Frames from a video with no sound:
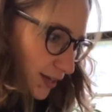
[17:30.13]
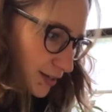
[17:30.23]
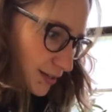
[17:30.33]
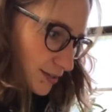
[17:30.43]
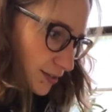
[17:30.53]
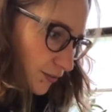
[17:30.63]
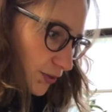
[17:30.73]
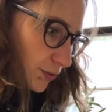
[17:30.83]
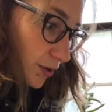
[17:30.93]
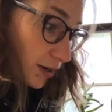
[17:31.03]
if you are
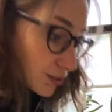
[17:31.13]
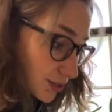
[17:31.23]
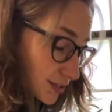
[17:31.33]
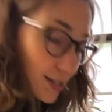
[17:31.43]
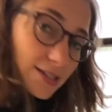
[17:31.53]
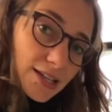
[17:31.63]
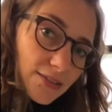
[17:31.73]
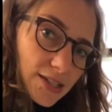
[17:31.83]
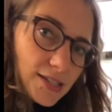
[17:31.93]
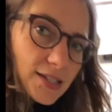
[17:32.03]
interested in saving
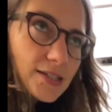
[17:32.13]
seeds,